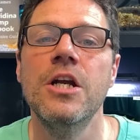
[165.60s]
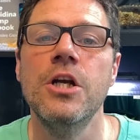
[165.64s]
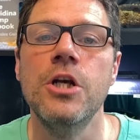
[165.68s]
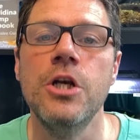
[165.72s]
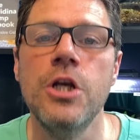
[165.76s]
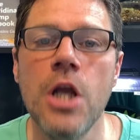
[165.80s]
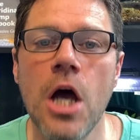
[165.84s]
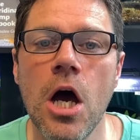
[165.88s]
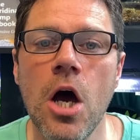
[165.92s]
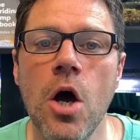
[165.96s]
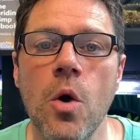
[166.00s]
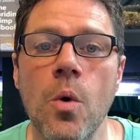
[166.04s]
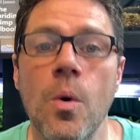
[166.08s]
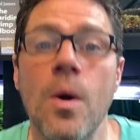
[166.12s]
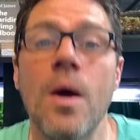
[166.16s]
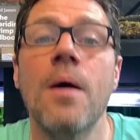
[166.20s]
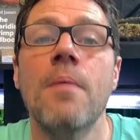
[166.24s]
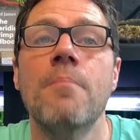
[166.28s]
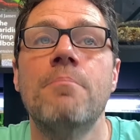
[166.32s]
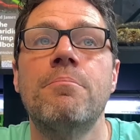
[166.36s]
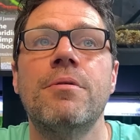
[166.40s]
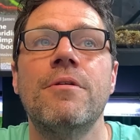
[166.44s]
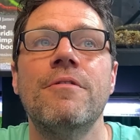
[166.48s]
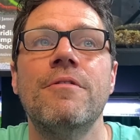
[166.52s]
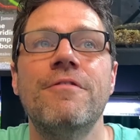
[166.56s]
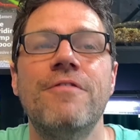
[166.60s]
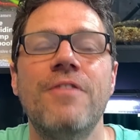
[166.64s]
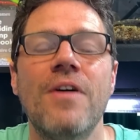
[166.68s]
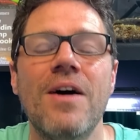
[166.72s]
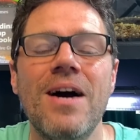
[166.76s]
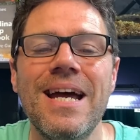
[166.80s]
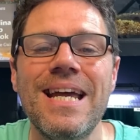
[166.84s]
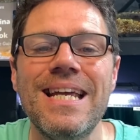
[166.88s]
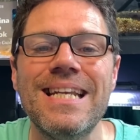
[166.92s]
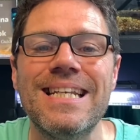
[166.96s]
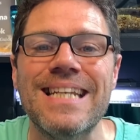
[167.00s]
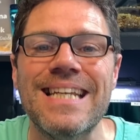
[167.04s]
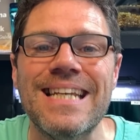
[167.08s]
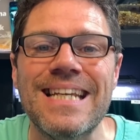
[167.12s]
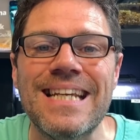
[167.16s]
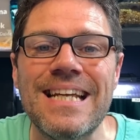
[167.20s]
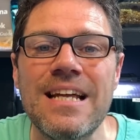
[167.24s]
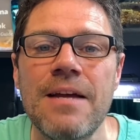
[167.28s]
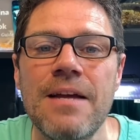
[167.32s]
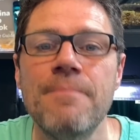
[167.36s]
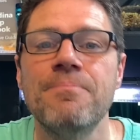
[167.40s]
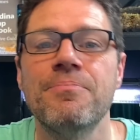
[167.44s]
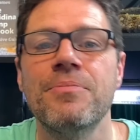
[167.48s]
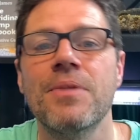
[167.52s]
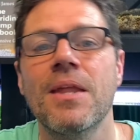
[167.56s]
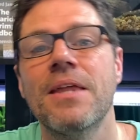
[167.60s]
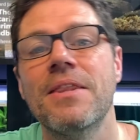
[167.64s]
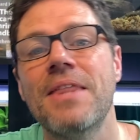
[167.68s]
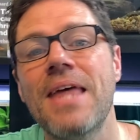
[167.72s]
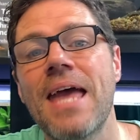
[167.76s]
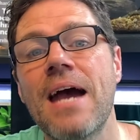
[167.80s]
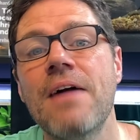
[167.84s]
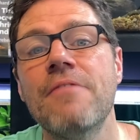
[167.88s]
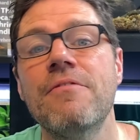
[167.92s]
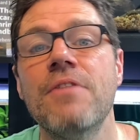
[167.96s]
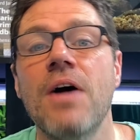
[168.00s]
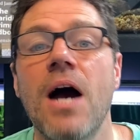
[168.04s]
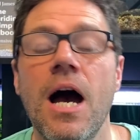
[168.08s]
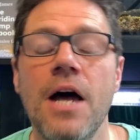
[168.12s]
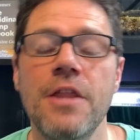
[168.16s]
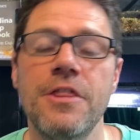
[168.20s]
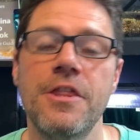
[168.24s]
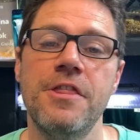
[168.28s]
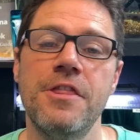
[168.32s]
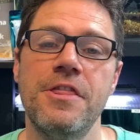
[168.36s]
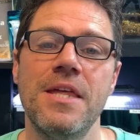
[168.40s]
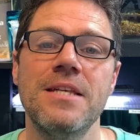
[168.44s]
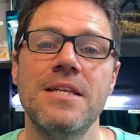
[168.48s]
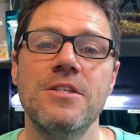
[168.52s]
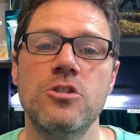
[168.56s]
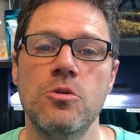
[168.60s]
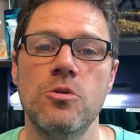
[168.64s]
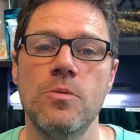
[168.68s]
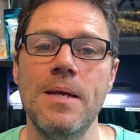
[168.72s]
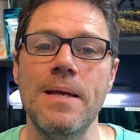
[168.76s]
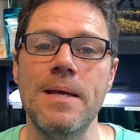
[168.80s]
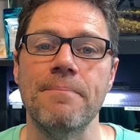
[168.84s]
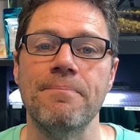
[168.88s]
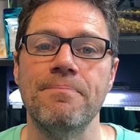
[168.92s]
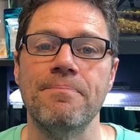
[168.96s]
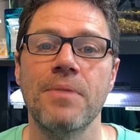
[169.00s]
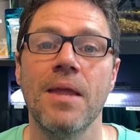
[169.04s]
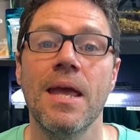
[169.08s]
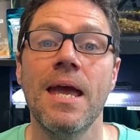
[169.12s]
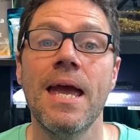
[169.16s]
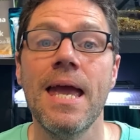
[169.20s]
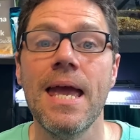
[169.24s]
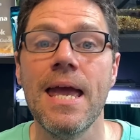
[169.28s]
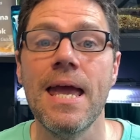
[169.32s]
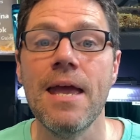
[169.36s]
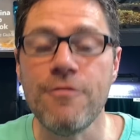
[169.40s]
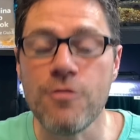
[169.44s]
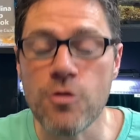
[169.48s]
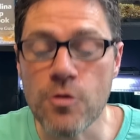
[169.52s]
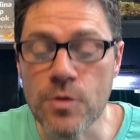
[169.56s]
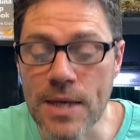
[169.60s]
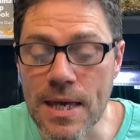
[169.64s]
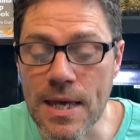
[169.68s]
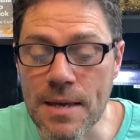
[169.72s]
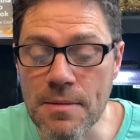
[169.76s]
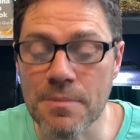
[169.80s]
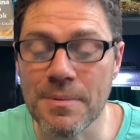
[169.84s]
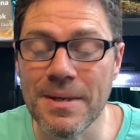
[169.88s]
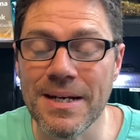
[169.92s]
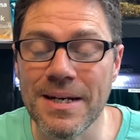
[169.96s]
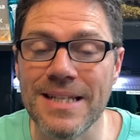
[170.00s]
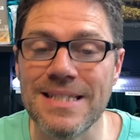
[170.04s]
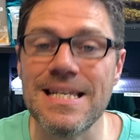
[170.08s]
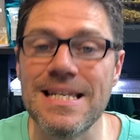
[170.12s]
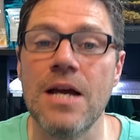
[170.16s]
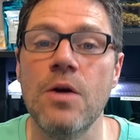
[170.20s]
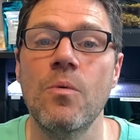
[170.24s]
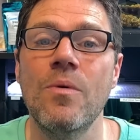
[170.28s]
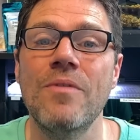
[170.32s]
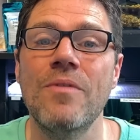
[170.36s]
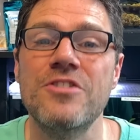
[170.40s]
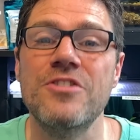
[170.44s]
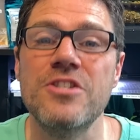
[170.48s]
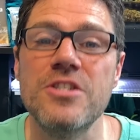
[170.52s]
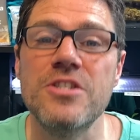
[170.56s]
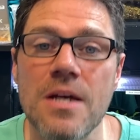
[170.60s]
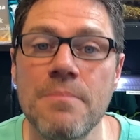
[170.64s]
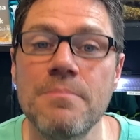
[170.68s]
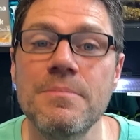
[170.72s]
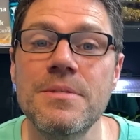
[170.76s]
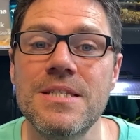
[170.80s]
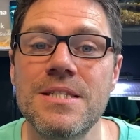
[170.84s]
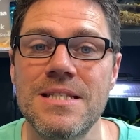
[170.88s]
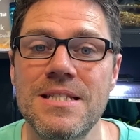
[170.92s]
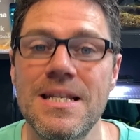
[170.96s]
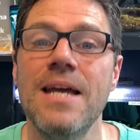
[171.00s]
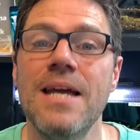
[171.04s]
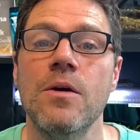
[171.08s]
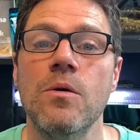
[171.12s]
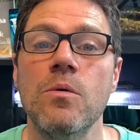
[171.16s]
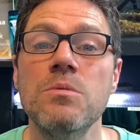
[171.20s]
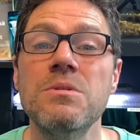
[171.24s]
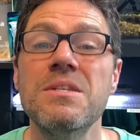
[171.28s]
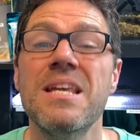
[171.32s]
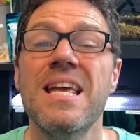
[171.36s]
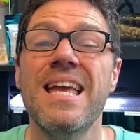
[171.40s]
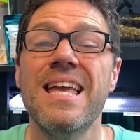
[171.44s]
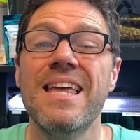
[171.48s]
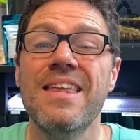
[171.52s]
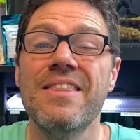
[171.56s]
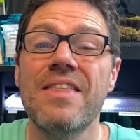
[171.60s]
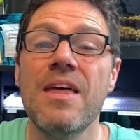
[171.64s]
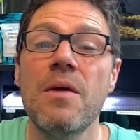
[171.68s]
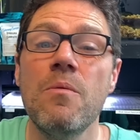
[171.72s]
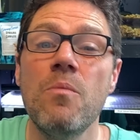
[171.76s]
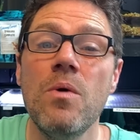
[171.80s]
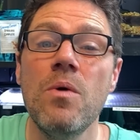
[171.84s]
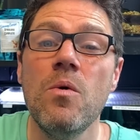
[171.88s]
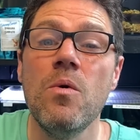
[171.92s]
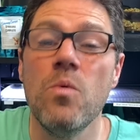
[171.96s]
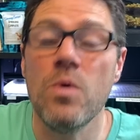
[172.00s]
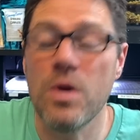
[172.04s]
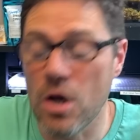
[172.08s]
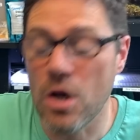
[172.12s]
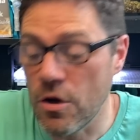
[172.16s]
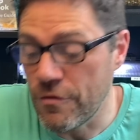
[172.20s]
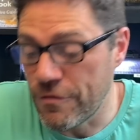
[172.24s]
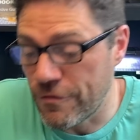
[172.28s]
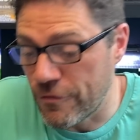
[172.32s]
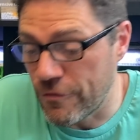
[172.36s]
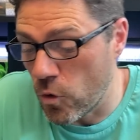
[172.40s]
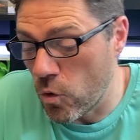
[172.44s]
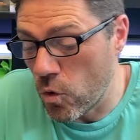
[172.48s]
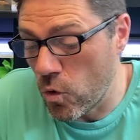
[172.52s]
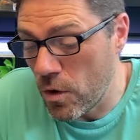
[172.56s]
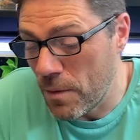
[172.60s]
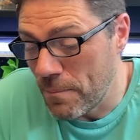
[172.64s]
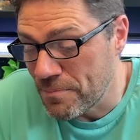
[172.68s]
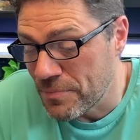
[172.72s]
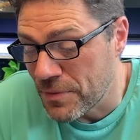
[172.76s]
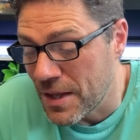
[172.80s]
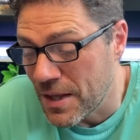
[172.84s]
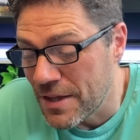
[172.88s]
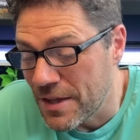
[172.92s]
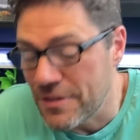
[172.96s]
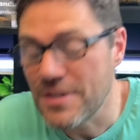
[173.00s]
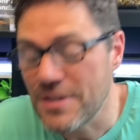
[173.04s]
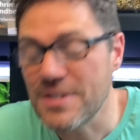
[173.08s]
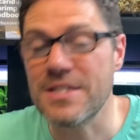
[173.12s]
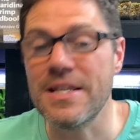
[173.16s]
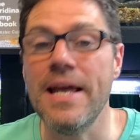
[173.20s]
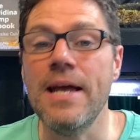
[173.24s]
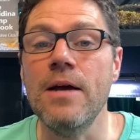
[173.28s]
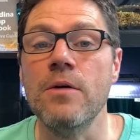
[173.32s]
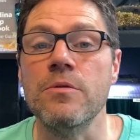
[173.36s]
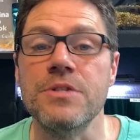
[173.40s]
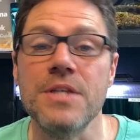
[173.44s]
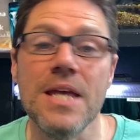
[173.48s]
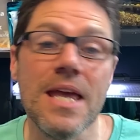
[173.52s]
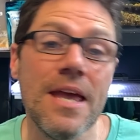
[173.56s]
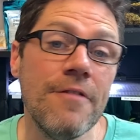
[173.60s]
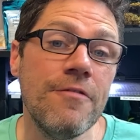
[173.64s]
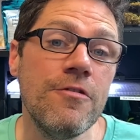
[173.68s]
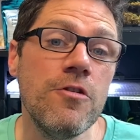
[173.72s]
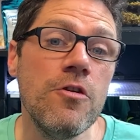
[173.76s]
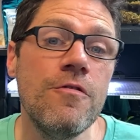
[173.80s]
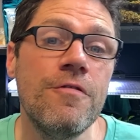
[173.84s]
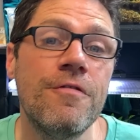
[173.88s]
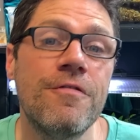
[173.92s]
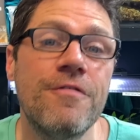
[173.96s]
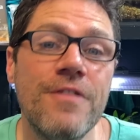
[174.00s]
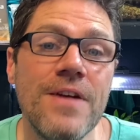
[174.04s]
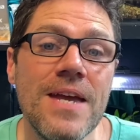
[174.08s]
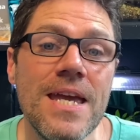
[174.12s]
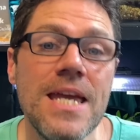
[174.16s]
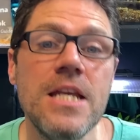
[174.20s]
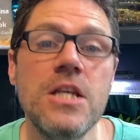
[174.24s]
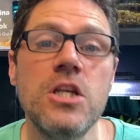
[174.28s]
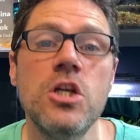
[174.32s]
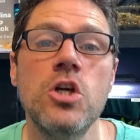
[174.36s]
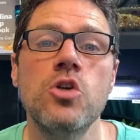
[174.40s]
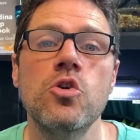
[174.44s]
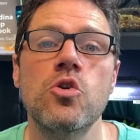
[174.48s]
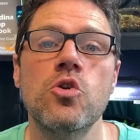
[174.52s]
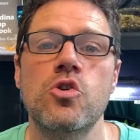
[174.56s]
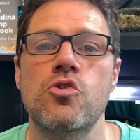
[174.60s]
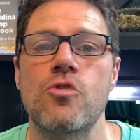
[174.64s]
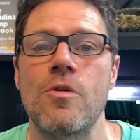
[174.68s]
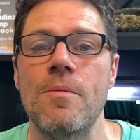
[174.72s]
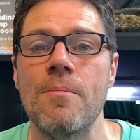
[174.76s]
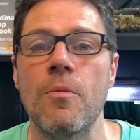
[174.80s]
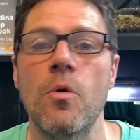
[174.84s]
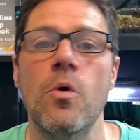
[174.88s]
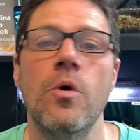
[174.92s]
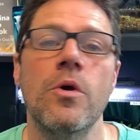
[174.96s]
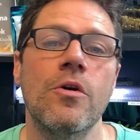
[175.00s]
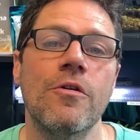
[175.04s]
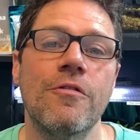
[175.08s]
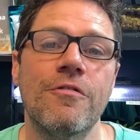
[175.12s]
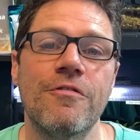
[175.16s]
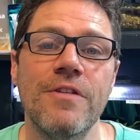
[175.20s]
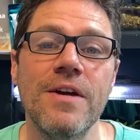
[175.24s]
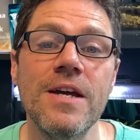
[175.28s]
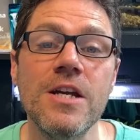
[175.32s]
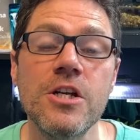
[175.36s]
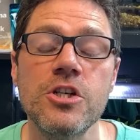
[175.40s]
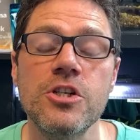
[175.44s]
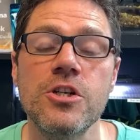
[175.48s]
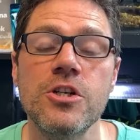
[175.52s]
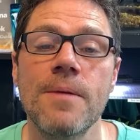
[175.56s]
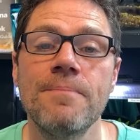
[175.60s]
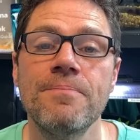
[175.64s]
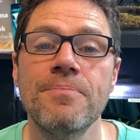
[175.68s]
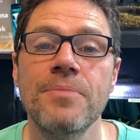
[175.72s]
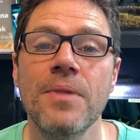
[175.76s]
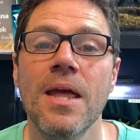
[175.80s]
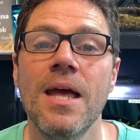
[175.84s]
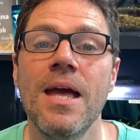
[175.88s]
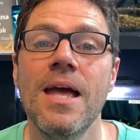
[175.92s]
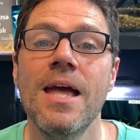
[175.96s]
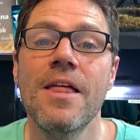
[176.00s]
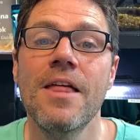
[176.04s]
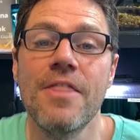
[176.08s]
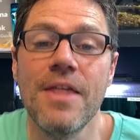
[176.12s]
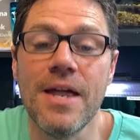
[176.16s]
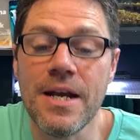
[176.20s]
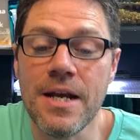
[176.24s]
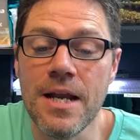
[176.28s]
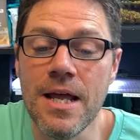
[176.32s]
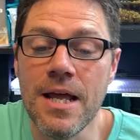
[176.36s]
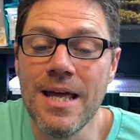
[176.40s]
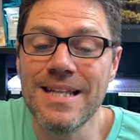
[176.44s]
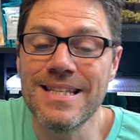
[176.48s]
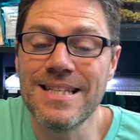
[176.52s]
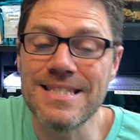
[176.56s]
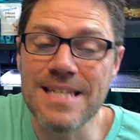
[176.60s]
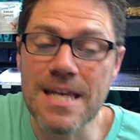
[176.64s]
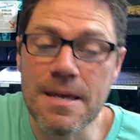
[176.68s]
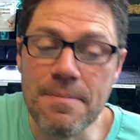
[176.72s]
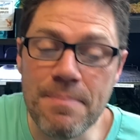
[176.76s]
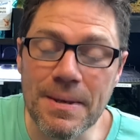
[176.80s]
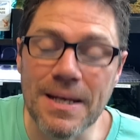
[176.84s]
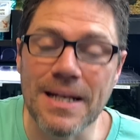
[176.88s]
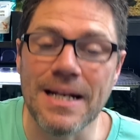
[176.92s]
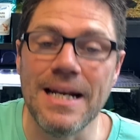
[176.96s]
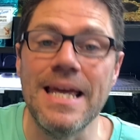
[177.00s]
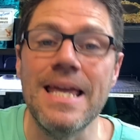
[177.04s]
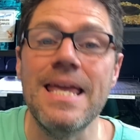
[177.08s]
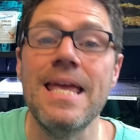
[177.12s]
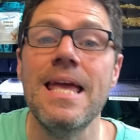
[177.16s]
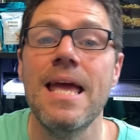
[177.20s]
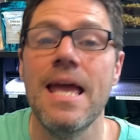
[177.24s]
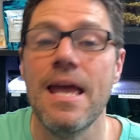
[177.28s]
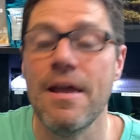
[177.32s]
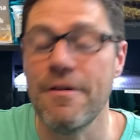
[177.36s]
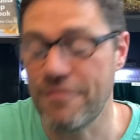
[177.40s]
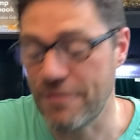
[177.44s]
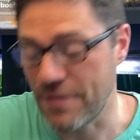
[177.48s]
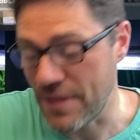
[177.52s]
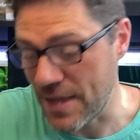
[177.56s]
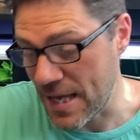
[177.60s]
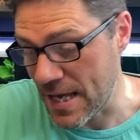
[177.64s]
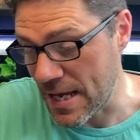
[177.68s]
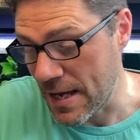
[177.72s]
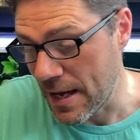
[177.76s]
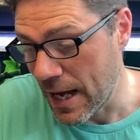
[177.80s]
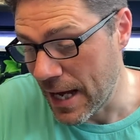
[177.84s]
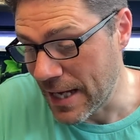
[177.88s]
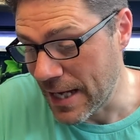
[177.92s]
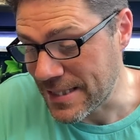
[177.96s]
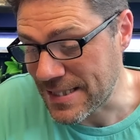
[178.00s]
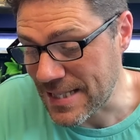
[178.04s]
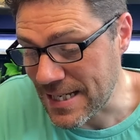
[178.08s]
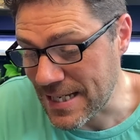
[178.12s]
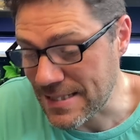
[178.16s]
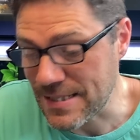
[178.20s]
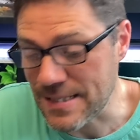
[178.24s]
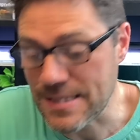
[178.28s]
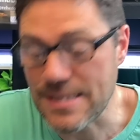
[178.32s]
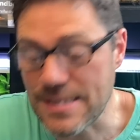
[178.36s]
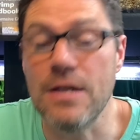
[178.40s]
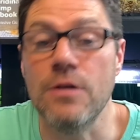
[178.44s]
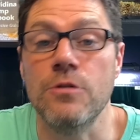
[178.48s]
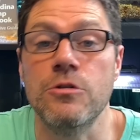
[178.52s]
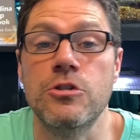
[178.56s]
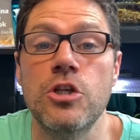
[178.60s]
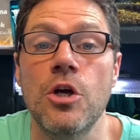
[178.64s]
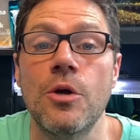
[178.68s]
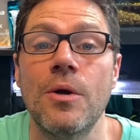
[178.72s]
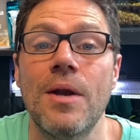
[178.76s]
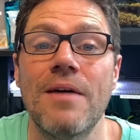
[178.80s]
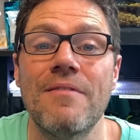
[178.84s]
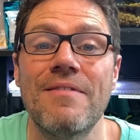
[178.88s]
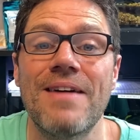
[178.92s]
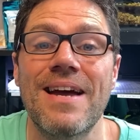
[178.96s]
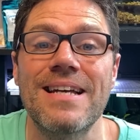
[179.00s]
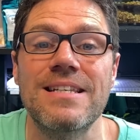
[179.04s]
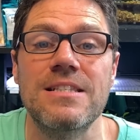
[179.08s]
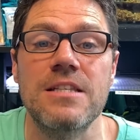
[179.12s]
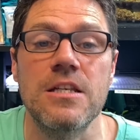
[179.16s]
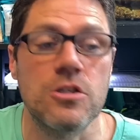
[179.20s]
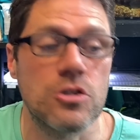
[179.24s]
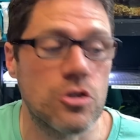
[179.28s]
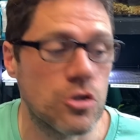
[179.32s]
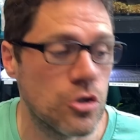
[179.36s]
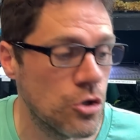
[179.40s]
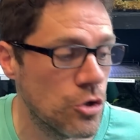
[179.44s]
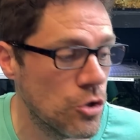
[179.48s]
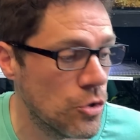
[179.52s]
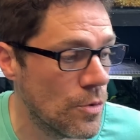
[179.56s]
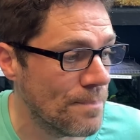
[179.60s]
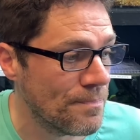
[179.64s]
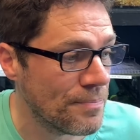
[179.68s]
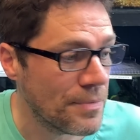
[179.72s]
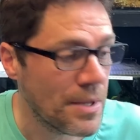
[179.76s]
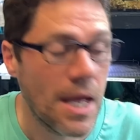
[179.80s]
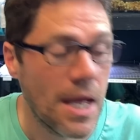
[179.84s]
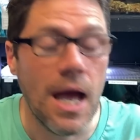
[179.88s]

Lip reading: no, providing they have other things to eat. If you keep them in a tank with some snails, they will go for the snails. If you feed your shrimp or your fish, then typically, if the assassin snails don't have access to